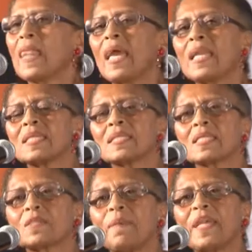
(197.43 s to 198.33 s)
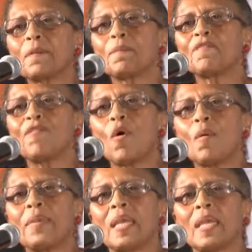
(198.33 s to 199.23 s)
And as the speaker before
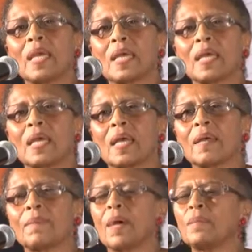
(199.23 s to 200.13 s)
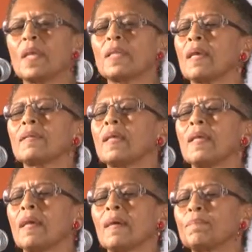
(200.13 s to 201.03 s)
me, uh, uh, uh, uh
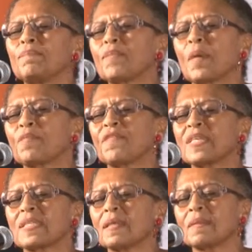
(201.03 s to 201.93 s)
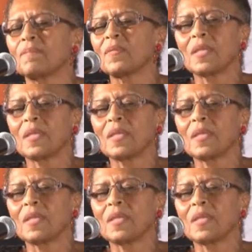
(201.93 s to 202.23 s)
the, uh, the Professor